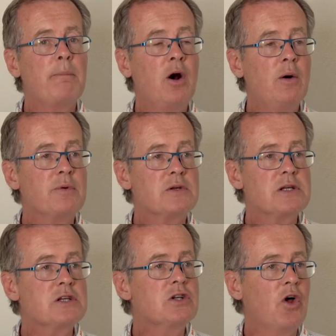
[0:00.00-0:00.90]

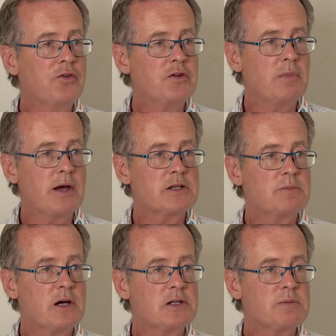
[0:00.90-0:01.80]
purpose is not to
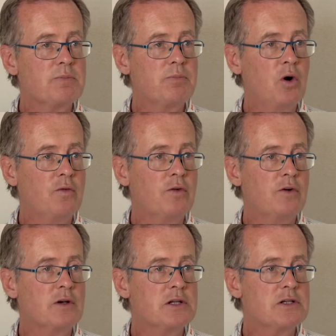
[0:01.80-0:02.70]
maximize profit
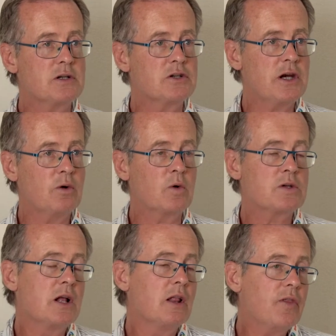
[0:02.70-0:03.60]
for distant
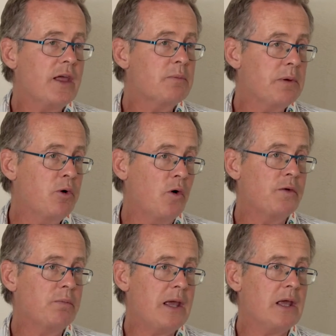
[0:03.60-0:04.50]
shareholders. They can be
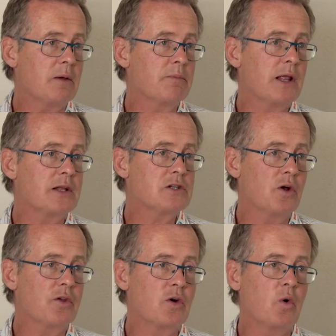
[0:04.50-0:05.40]
profit making, but that's
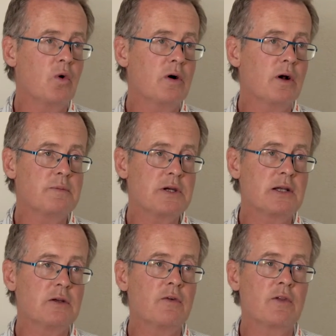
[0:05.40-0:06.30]
not the core
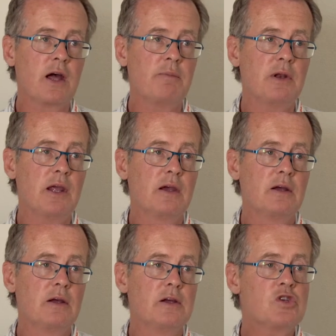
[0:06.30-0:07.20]
objective of the company.
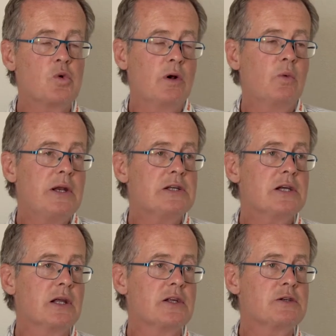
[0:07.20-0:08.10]
So we're already
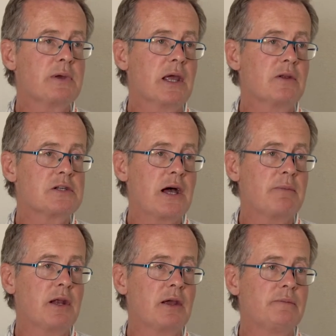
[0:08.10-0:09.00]
seeing this
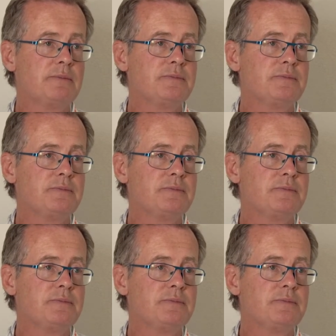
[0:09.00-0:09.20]
happening.